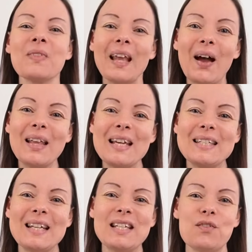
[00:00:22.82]
Hi there
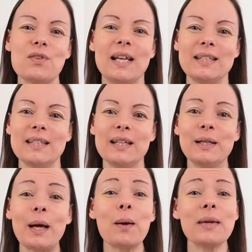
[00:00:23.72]
Stitchy friends,
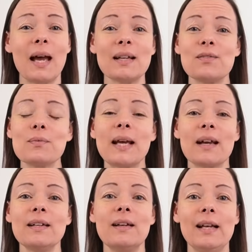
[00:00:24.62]
I'm Kat from
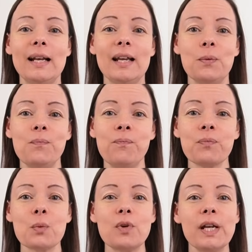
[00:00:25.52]
Catkin and Lily,
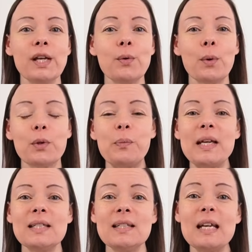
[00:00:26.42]
bringing you all the
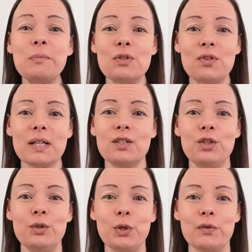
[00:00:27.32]
best tips, tricks and
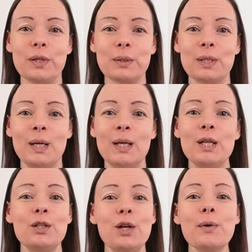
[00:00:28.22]
tutorials
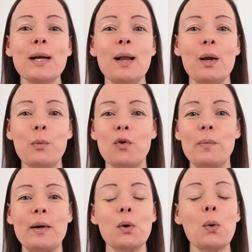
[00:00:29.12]
so you can learn more
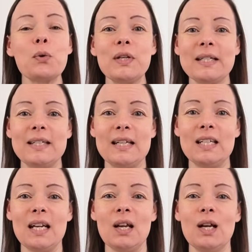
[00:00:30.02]
about all things
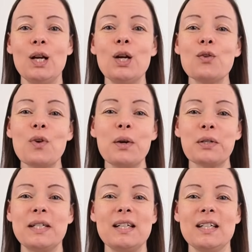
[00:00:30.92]
stitchy, grow your
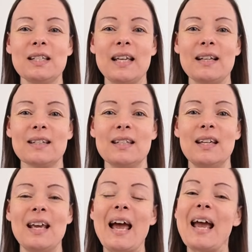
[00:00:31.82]
stitching skills
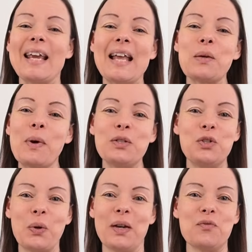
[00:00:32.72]
and get the most
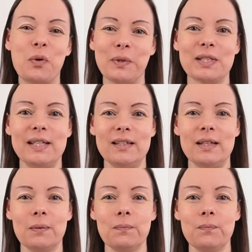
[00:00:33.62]
joy from your stitching.